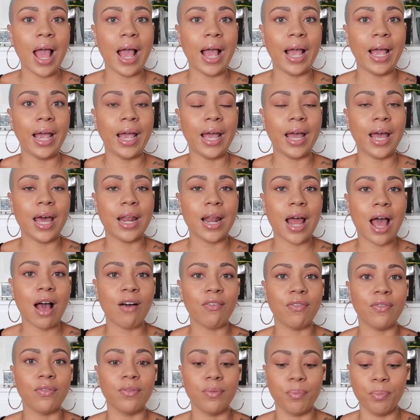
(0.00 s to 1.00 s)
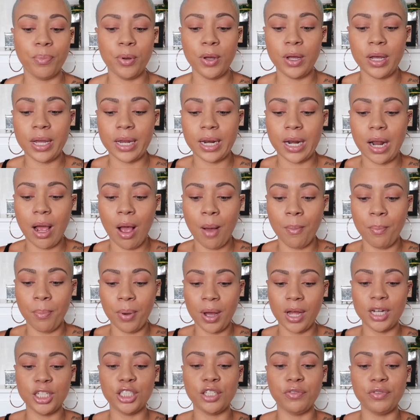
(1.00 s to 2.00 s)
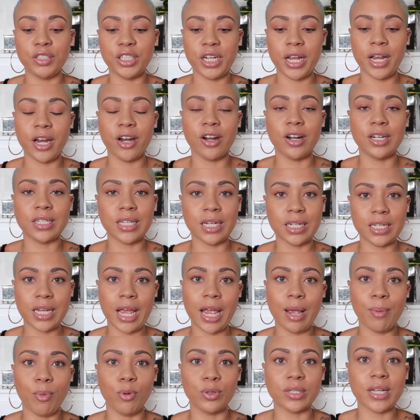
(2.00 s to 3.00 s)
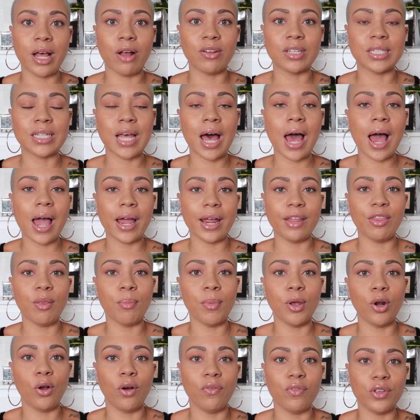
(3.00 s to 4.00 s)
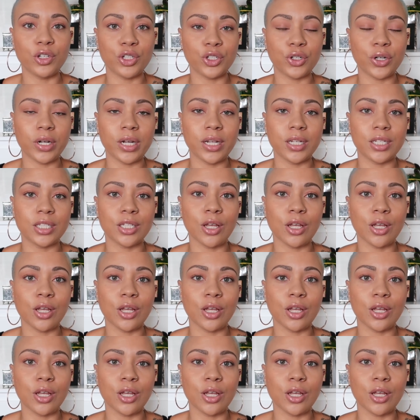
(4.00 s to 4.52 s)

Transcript: and have put a bunch of chairs and tables outside in the middle of the street,